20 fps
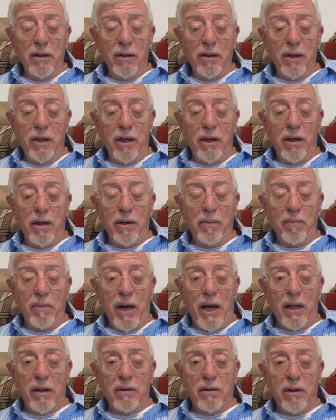he
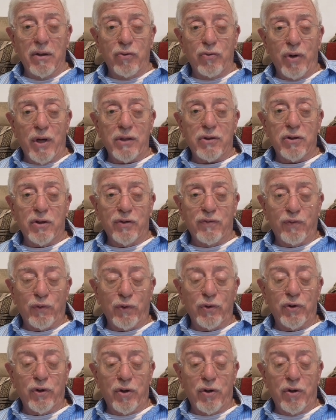made the dresses
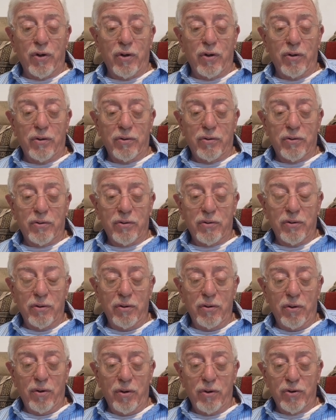for the girls
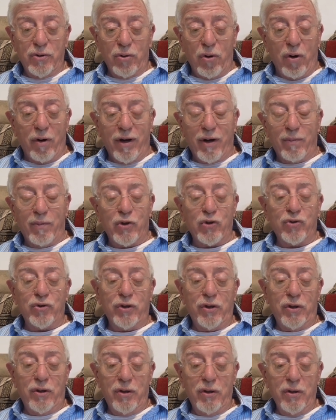on a sewing
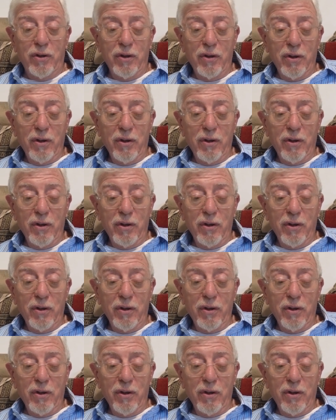machine,